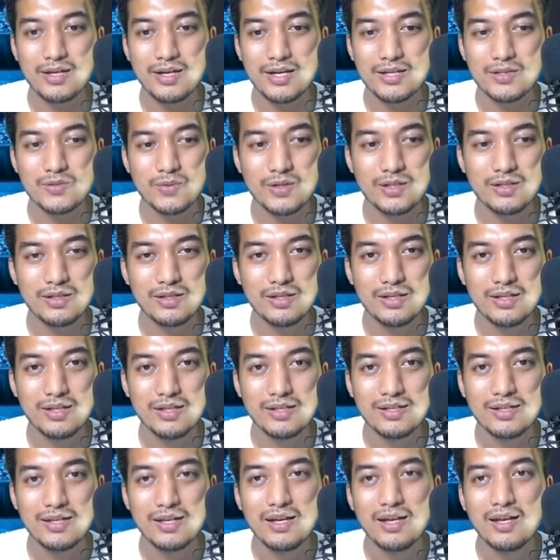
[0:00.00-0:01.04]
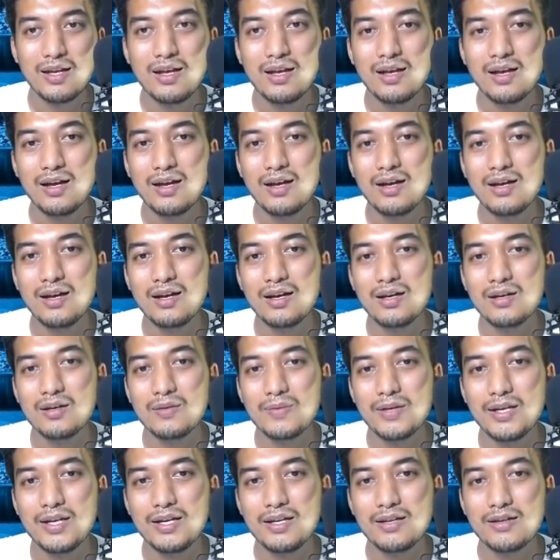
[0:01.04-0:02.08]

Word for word: as well. Oh, man.